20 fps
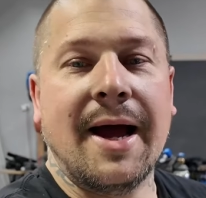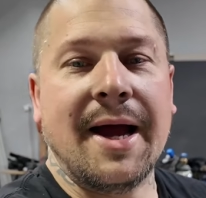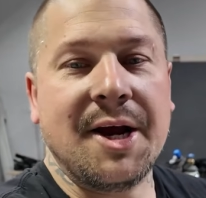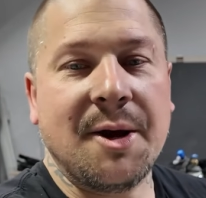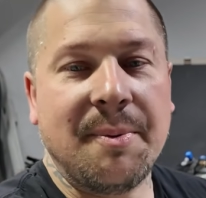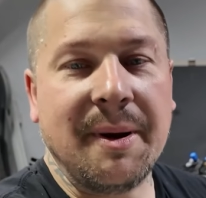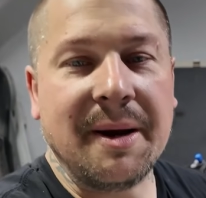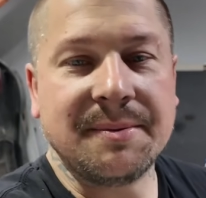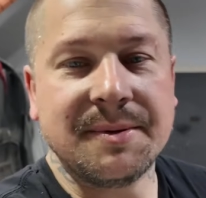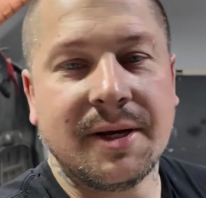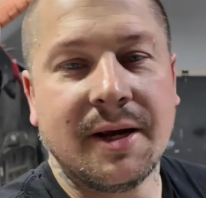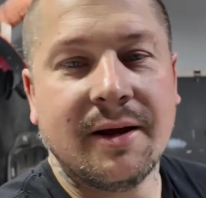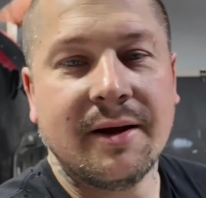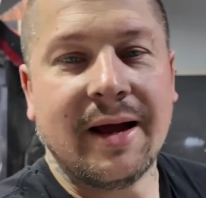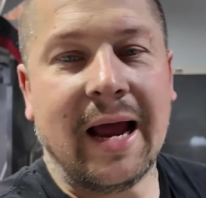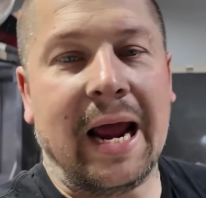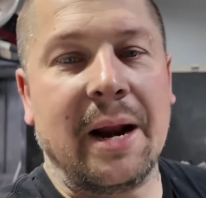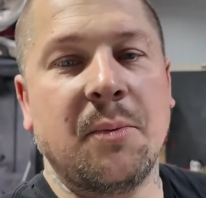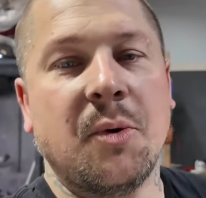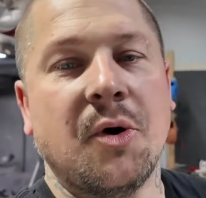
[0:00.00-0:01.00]
Hey yo peeps,
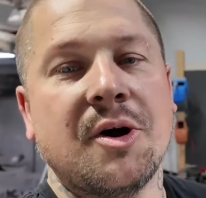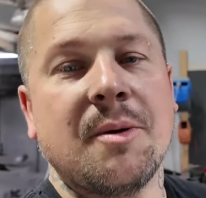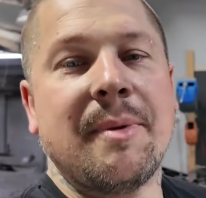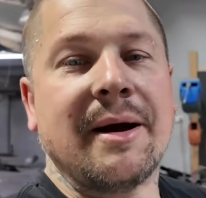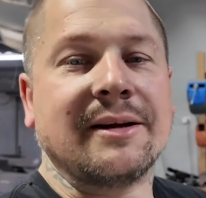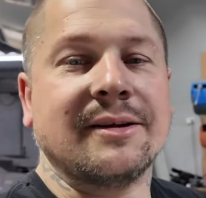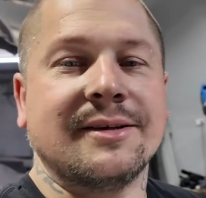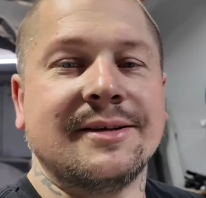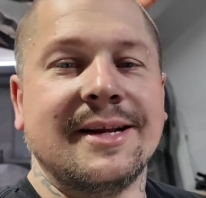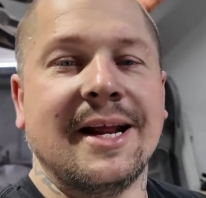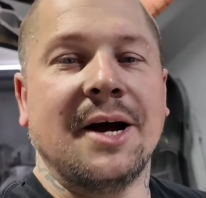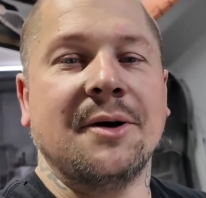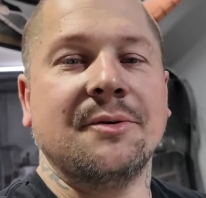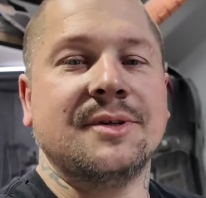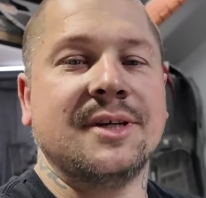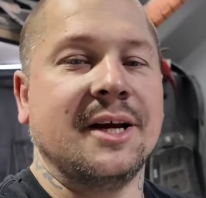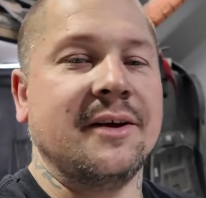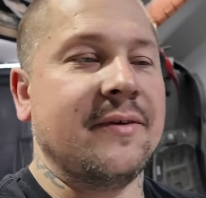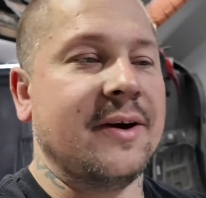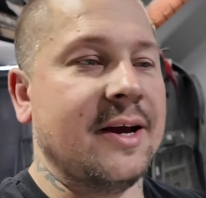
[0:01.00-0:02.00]
and welcome back to Snail
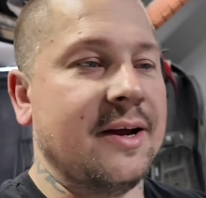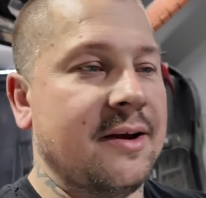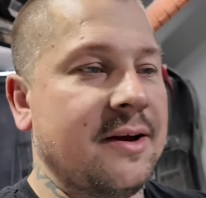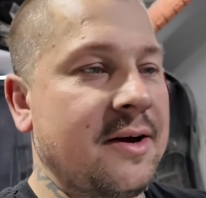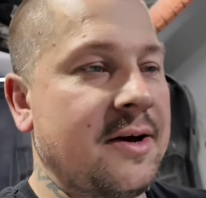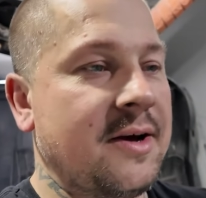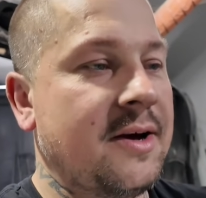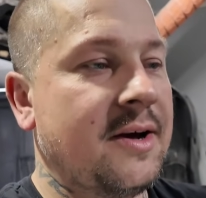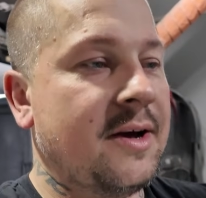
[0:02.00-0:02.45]
TV.